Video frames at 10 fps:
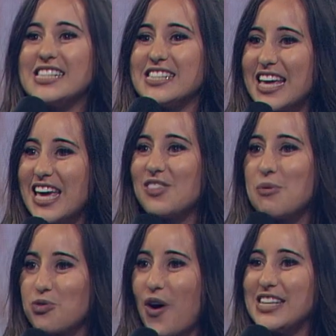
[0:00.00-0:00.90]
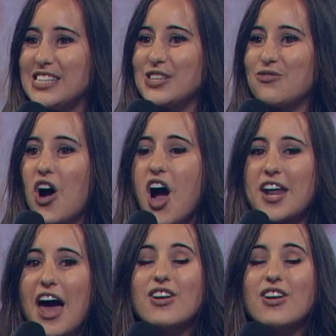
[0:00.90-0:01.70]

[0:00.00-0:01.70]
singing the praises of God,